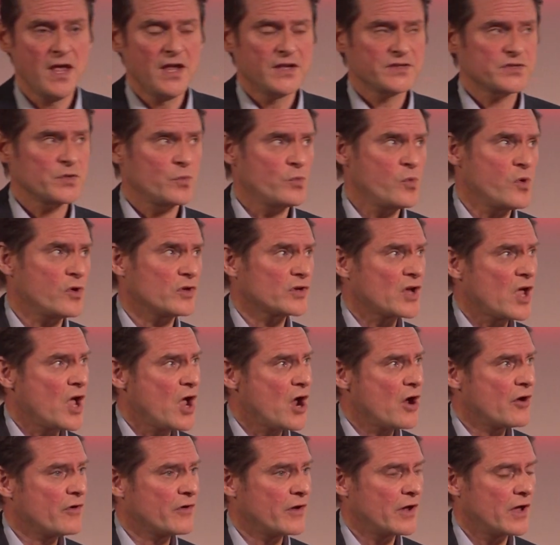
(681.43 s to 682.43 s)
So what
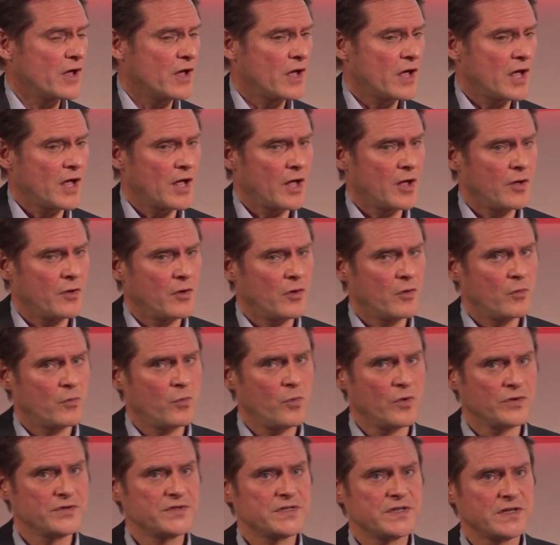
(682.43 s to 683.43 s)
Cara
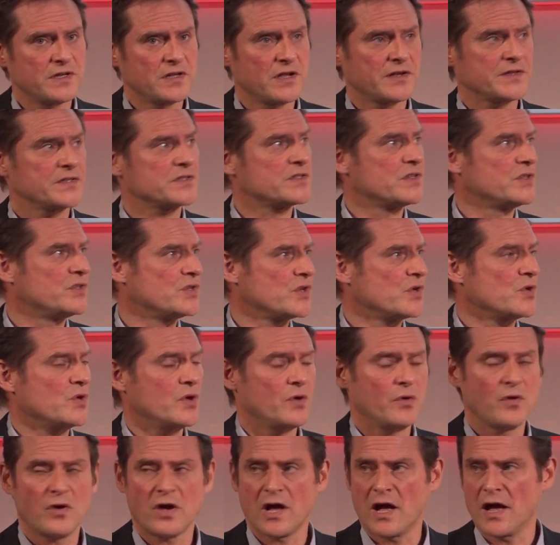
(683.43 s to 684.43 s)
wanted us to
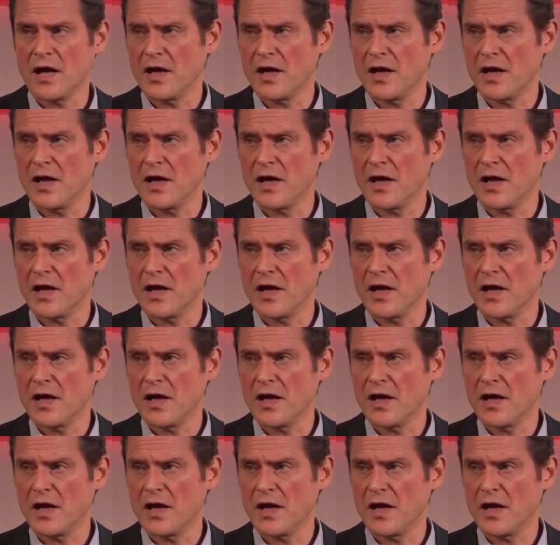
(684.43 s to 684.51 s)
do